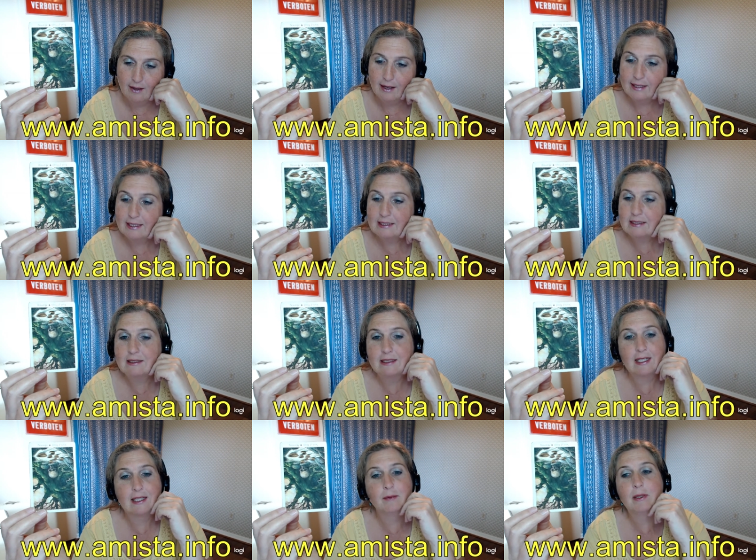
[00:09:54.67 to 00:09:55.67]
And this is
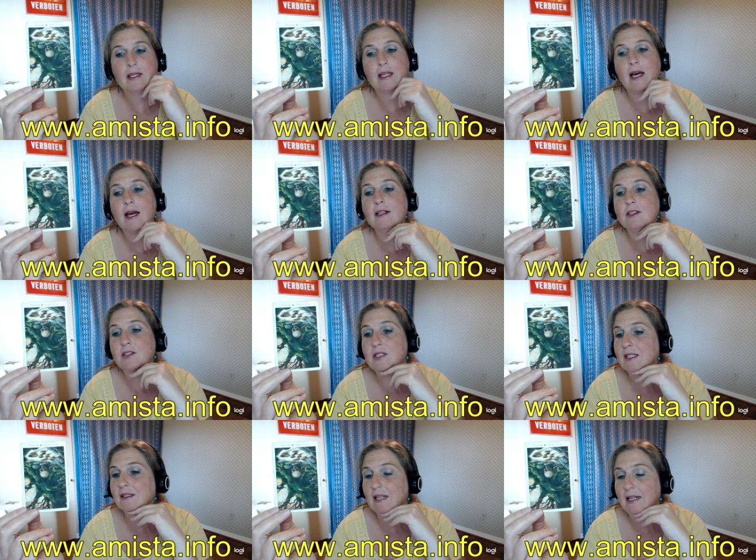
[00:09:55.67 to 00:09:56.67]
telling me that you're
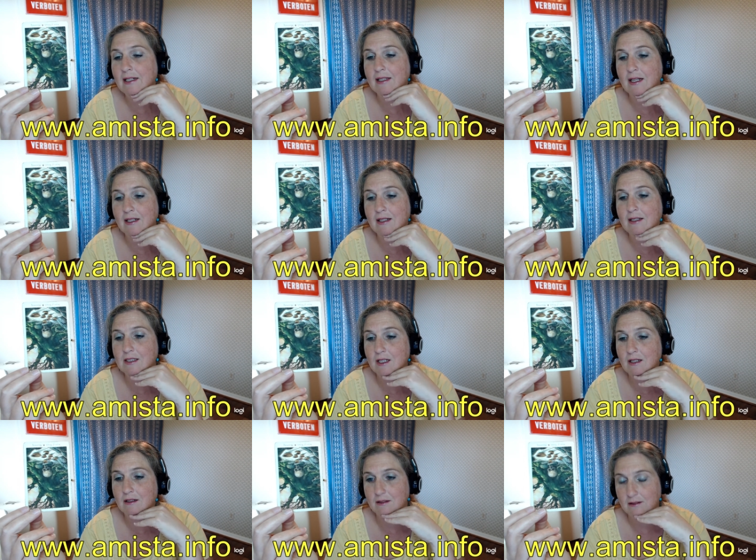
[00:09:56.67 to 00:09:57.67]
seeing light at the end of the
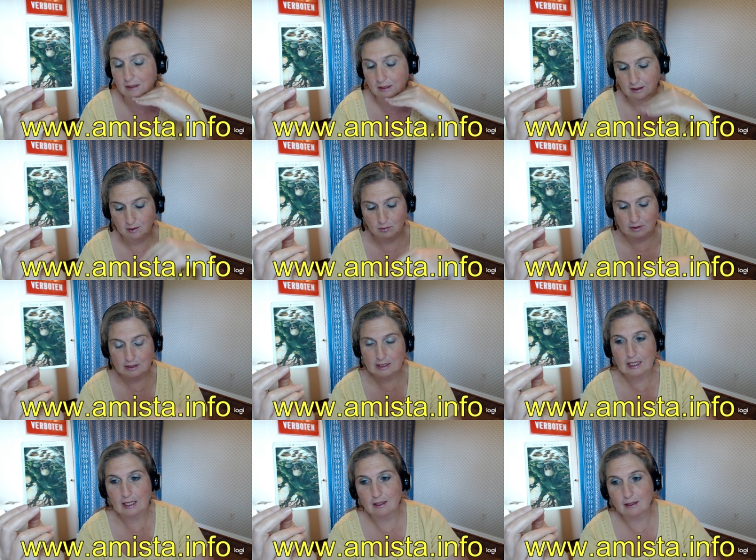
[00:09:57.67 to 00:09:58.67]
tunnel. once
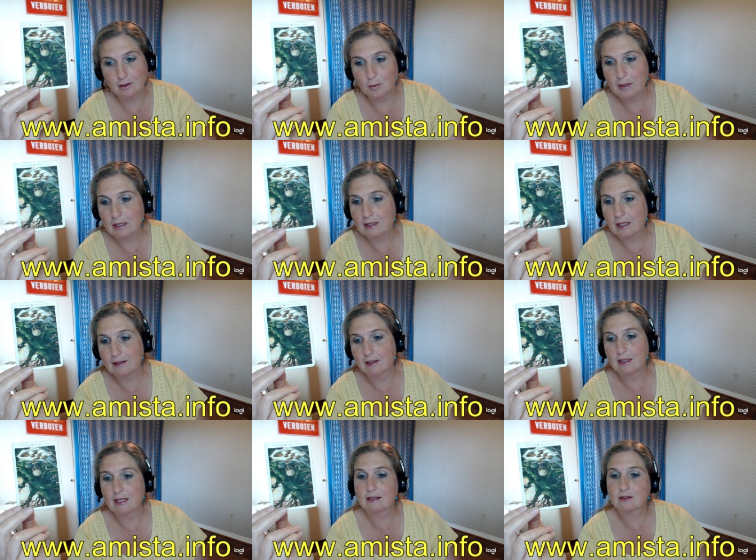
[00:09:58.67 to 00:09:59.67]
again, a little bit like the
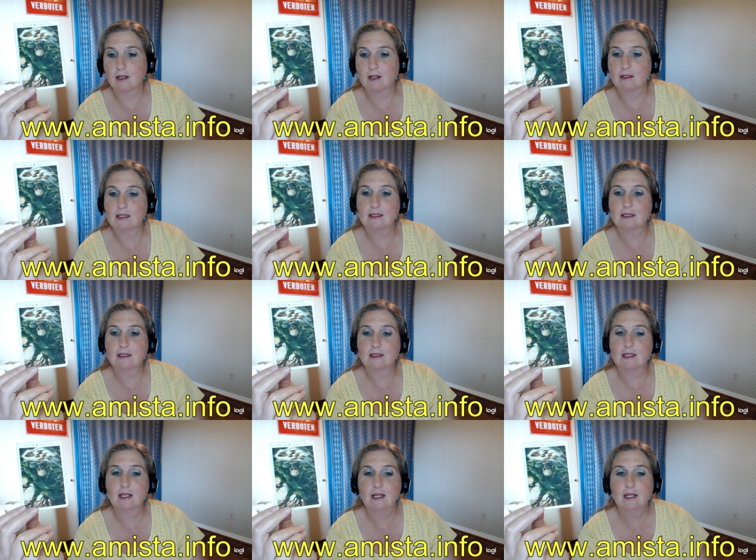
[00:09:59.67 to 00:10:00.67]
last card, this is
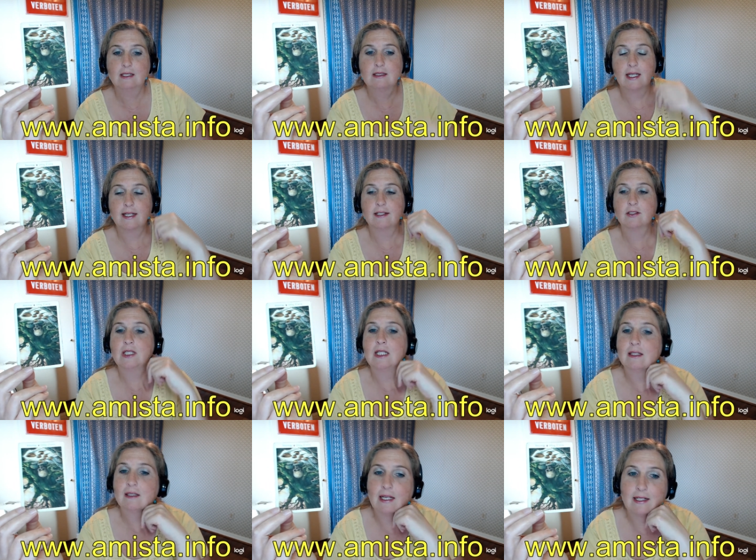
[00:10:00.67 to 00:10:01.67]
saying you're
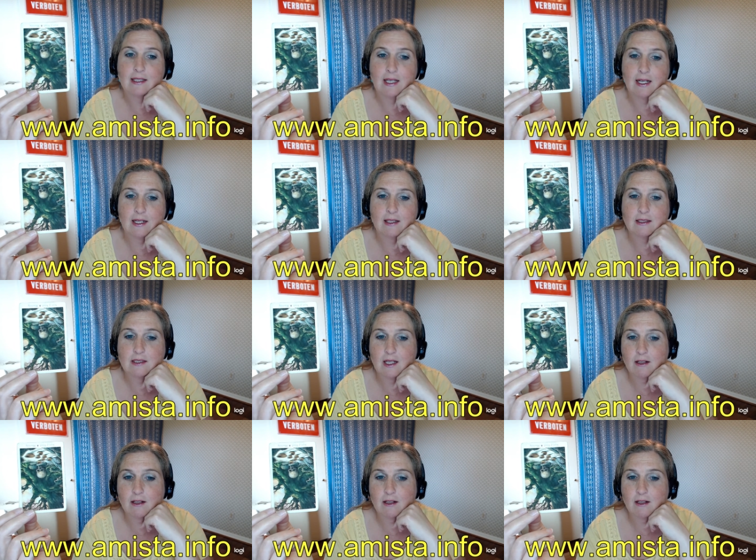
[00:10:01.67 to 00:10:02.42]
seeing light at the end of the tunnel.